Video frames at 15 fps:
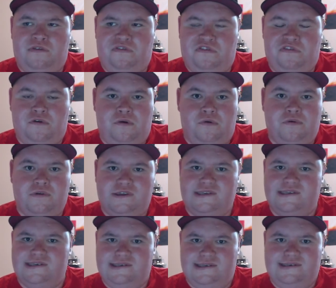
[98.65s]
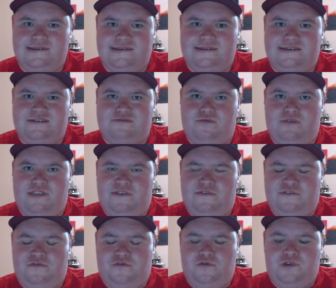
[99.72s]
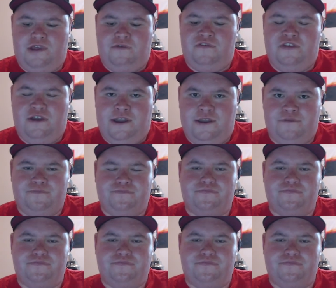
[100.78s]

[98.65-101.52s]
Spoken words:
so we'll leave it for another day.